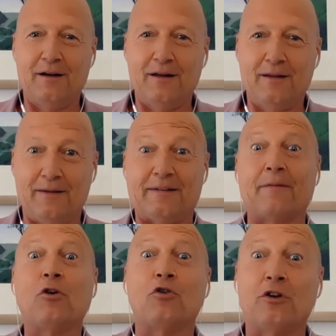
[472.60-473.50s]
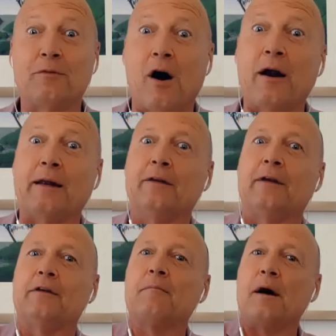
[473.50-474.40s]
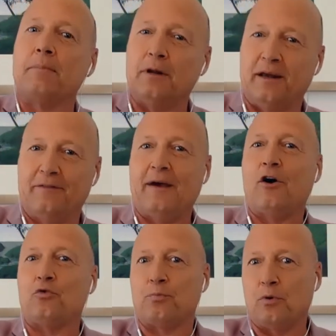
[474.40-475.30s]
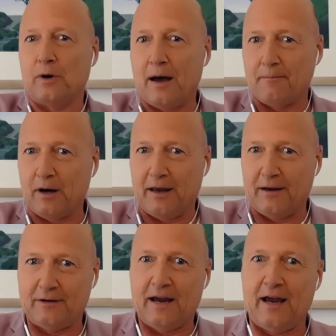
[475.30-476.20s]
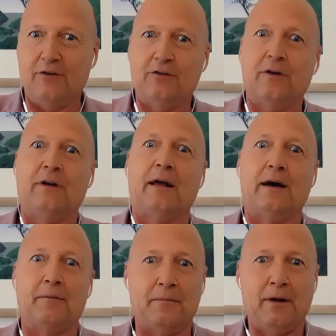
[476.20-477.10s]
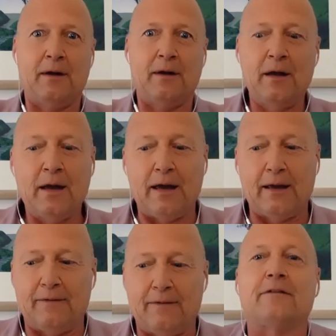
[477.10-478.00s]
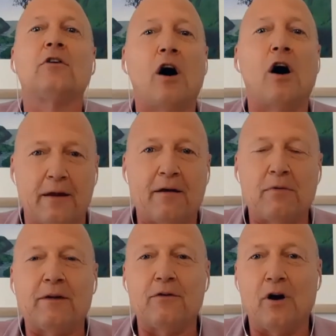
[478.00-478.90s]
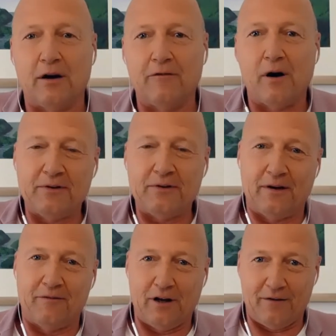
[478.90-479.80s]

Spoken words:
The subconscious mind is my beliefs, how I was brought up, my education. That runs 95% of your life.